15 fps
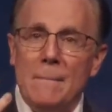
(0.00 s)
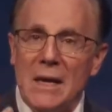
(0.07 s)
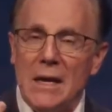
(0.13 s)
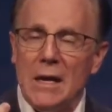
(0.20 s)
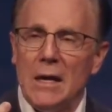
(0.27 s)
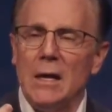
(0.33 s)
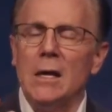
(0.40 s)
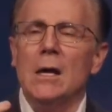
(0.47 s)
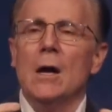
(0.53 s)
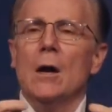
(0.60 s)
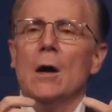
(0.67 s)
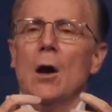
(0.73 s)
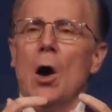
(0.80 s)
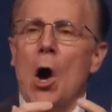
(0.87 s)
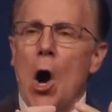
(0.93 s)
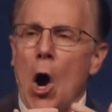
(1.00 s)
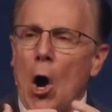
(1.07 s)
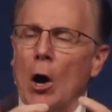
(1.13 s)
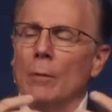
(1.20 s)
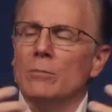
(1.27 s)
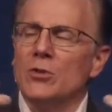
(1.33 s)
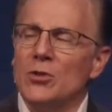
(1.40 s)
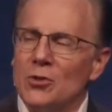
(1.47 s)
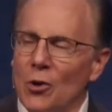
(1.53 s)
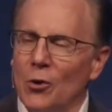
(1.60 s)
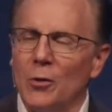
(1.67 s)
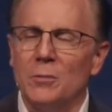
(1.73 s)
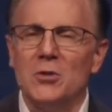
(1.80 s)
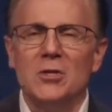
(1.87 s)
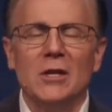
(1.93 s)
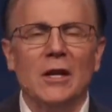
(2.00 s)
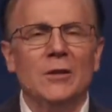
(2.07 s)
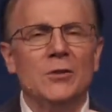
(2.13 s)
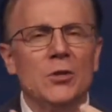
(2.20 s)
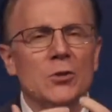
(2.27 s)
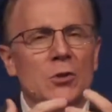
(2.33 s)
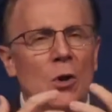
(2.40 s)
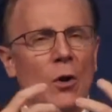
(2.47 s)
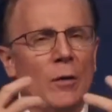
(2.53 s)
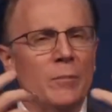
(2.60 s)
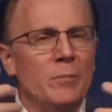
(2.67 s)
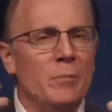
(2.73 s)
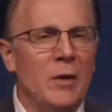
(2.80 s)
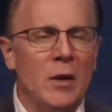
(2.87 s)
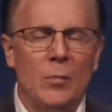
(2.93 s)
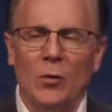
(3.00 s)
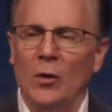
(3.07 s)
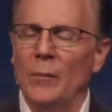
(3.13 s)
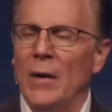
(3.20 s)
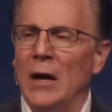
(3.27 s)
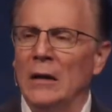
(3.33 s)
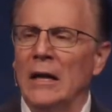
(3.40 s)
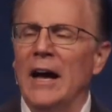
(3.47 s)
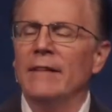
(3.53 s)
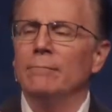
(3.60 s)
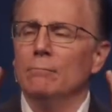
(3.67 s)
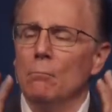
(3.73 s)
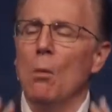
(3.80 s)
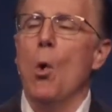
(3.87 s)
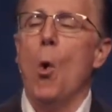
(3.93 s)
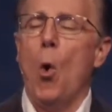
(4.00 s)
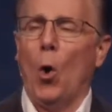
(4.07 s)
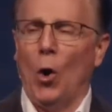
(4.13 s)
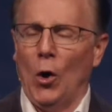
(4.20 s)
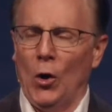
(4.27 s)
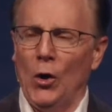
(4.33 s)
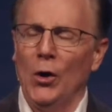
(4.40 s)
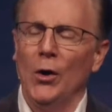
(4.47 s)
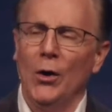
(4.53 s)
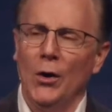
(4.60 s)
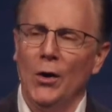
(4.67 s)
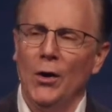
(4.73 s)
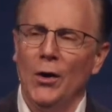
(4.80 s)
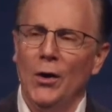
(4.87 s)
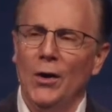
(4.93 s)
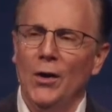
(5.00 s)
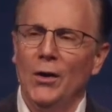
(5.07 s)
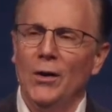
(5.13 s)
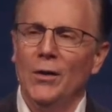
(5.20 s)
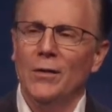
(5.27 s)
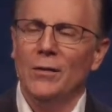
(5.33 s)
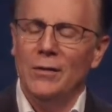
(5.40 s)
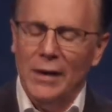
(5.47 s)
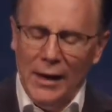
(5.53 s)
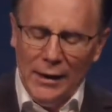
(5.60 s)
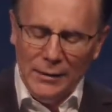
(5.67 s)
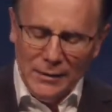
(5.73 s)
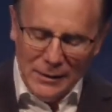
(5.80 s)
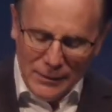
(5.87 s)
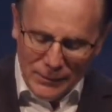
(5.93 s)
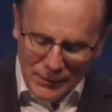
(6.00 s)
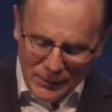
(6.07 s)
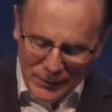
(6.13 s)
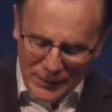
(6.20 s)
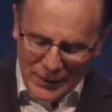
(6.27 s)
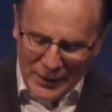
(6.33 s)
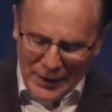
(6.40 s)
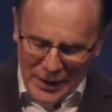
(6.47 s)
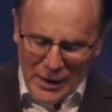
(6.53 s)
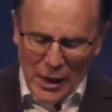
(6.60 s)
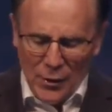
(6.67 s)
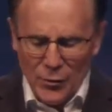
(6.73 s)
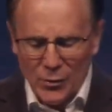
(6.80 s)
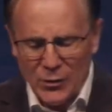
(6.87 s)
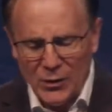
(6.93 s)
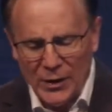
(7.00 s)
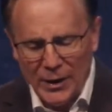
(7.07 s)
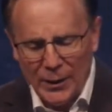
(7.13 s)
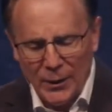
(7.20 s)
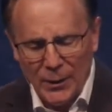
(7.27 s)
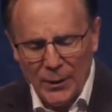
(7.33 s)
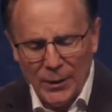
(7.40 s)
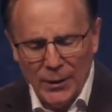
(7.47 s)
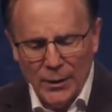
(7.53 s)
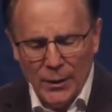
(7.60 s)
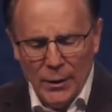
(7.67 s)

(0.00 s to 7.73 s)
me, harmed circumstances, harmed people in my life more than any other thing.